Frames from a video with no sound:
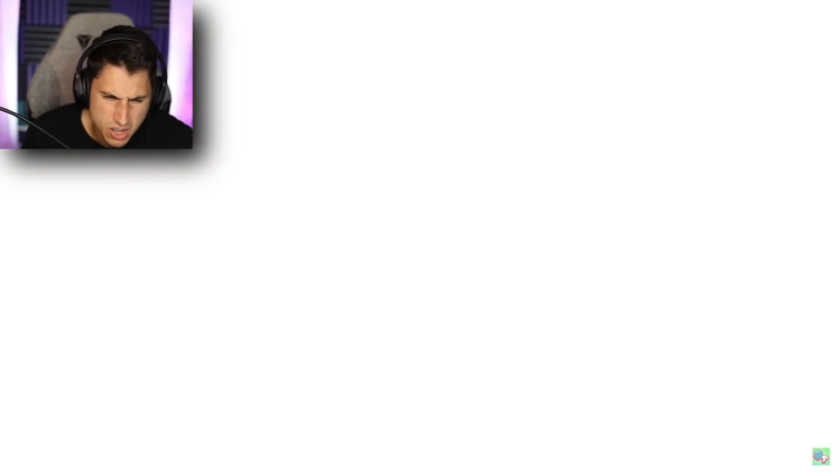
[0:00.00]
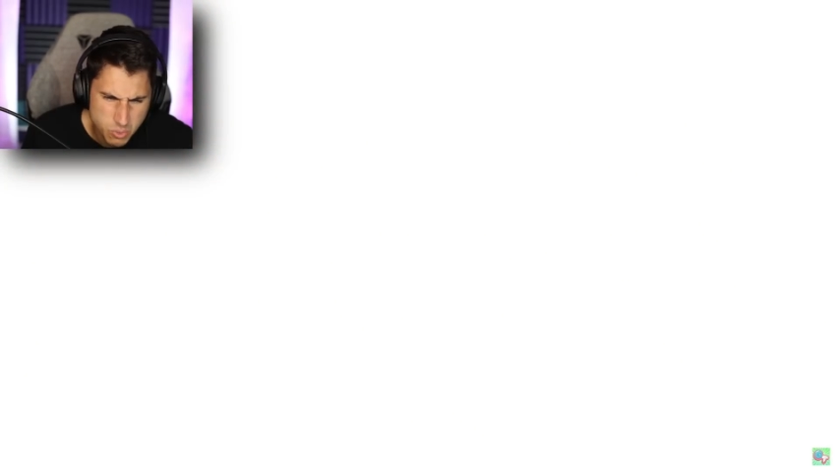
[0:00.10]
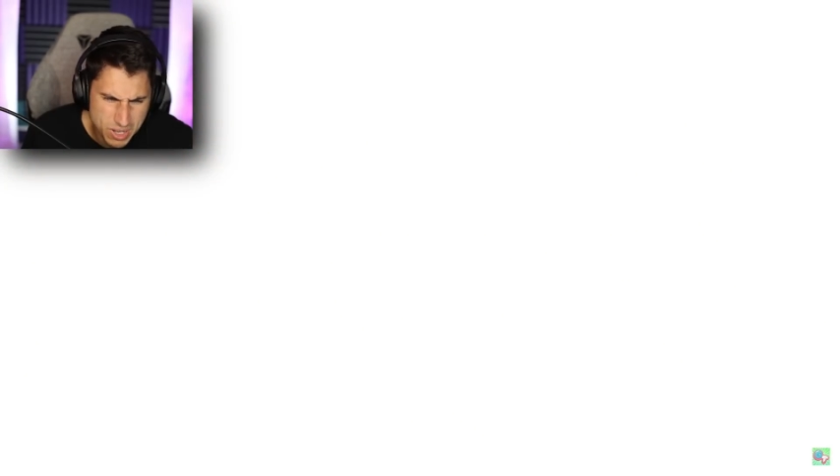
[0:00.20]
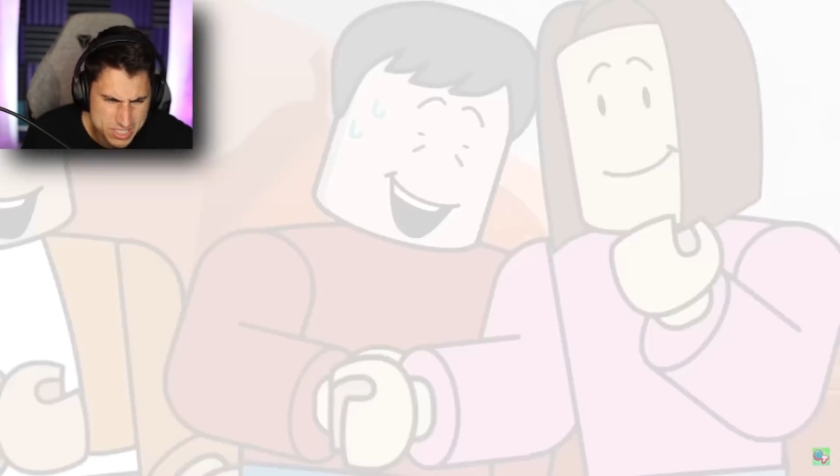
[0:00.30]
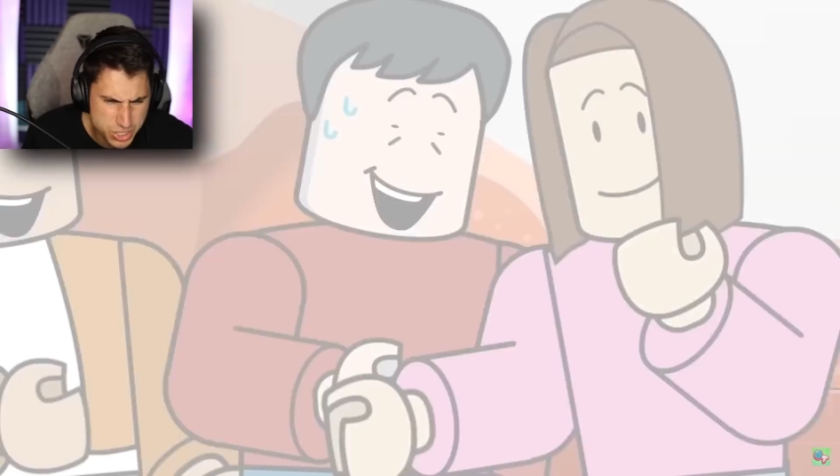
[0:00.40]

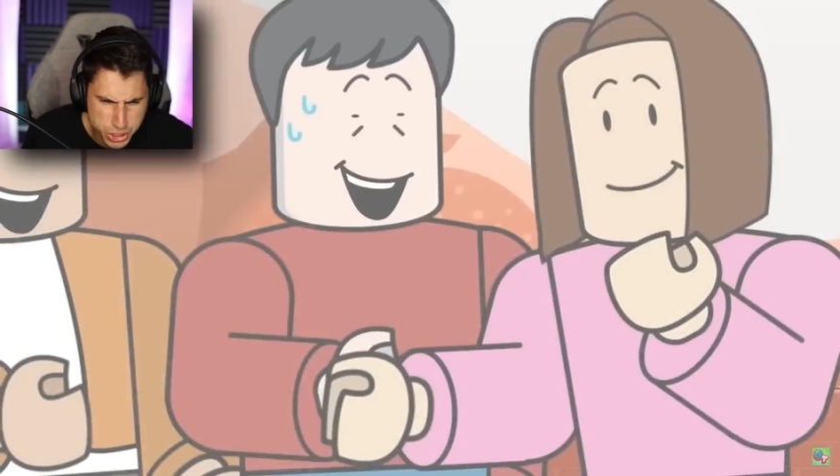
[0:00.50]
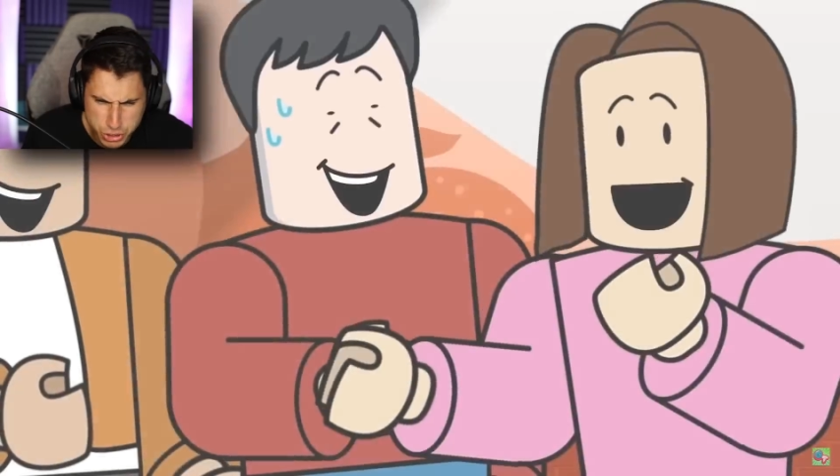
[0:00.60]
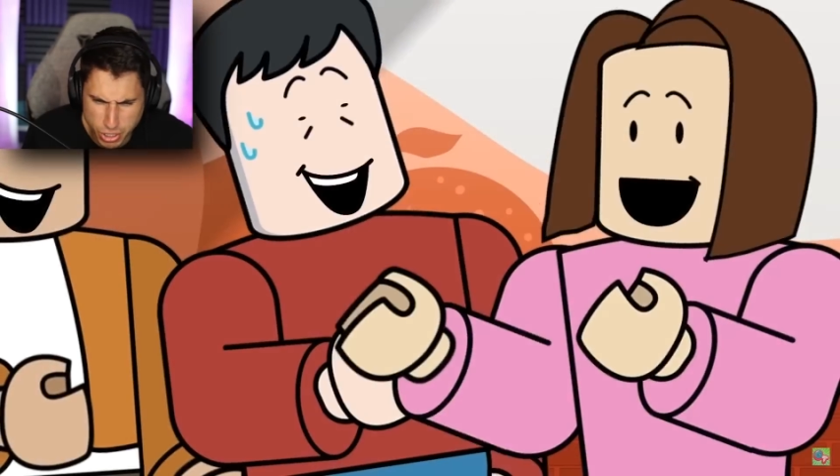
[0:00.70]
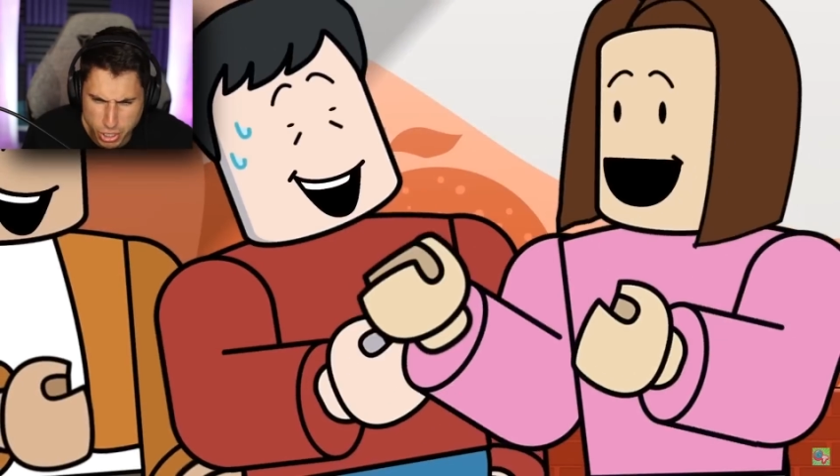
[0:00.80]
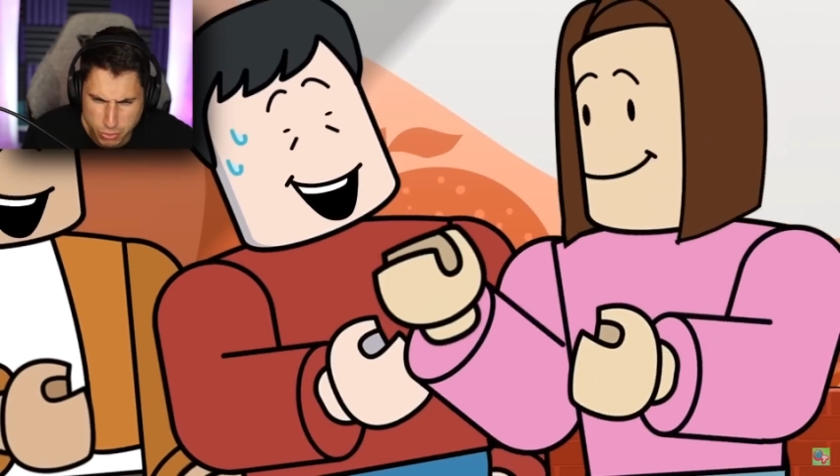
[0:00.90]
What's the
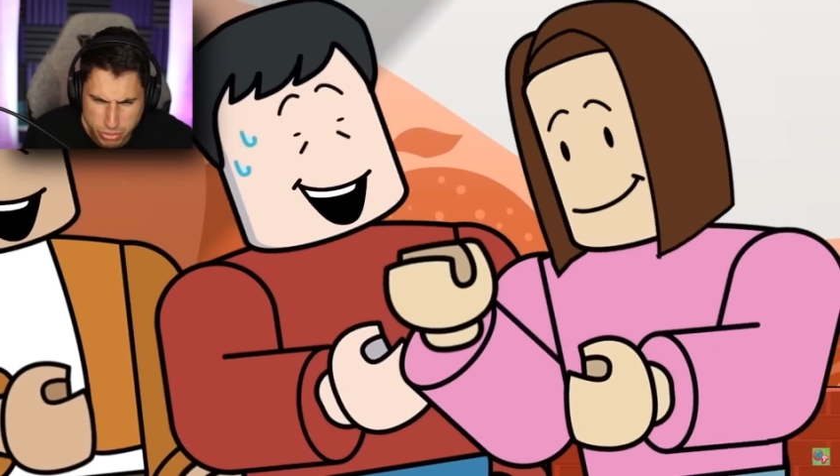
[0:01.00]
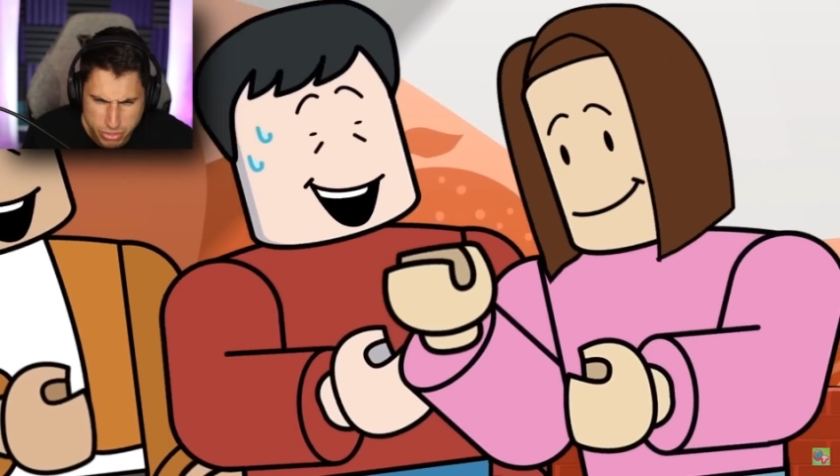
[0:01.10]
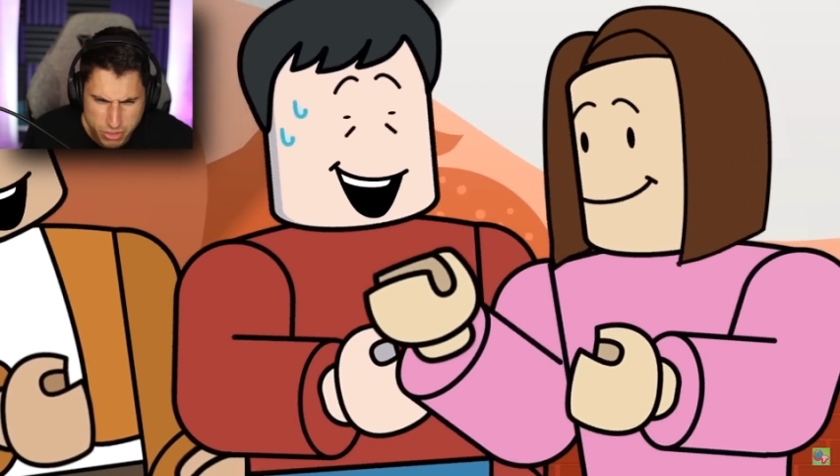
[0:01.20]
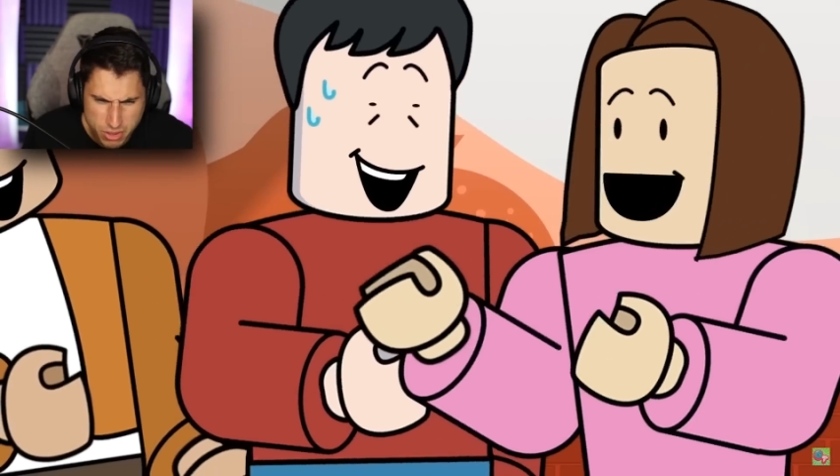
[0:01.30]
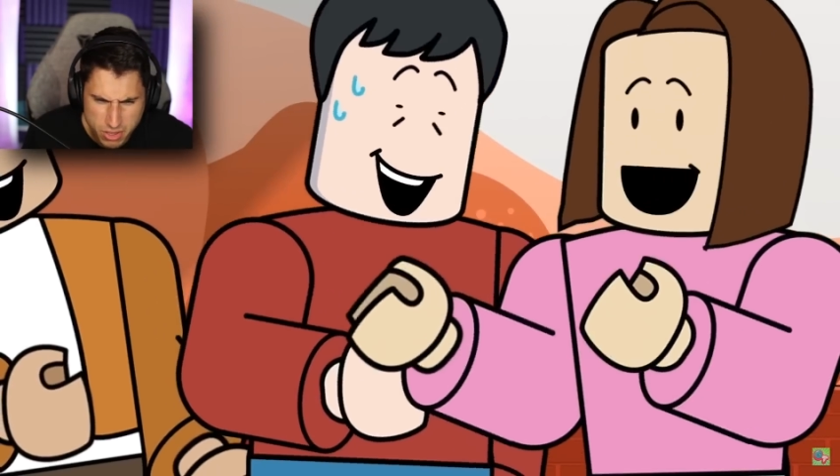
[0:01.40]
truth? I thought they
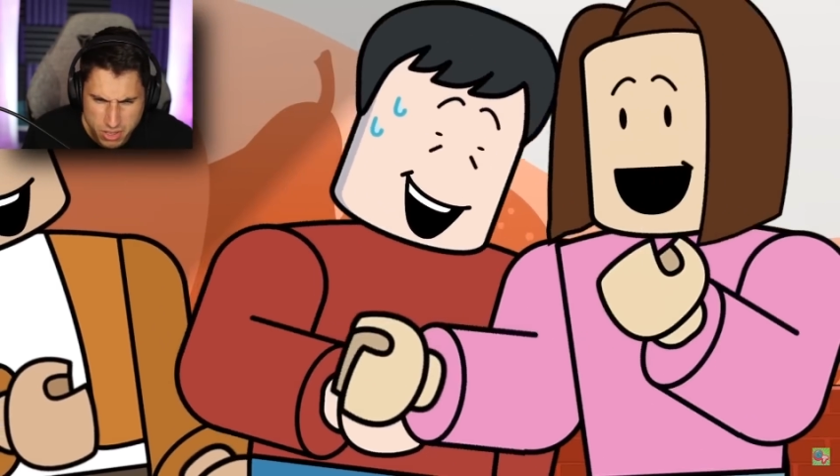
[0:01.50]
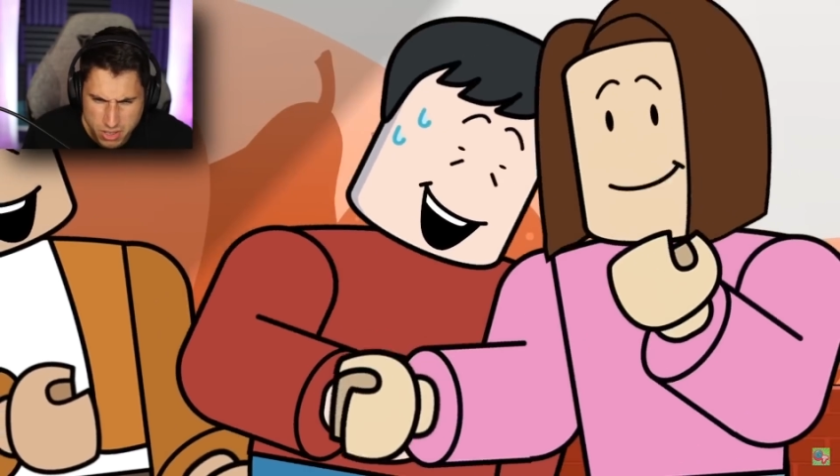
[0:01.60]
liked me